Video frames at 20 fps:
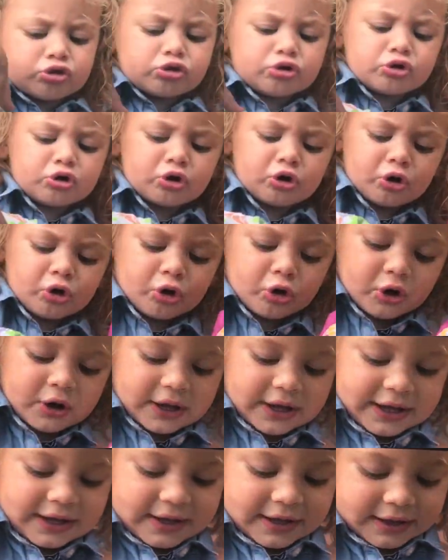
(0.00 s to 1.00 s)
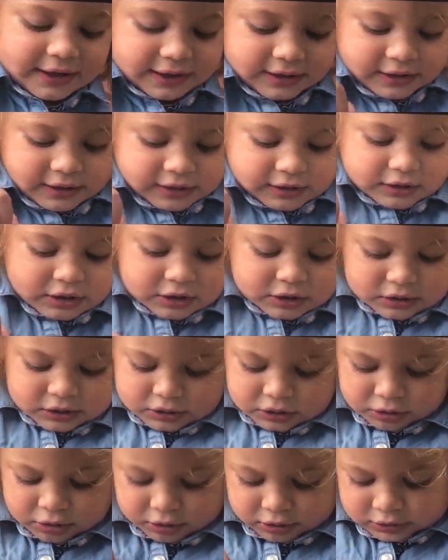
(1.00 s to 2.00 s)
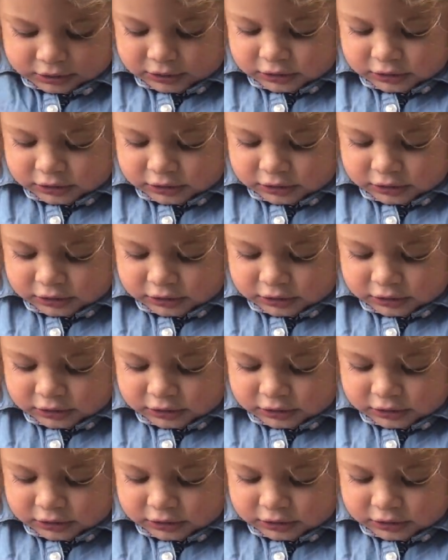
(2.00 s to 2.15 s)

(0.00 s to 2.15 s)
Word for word: You hold it. You're gonna hold it?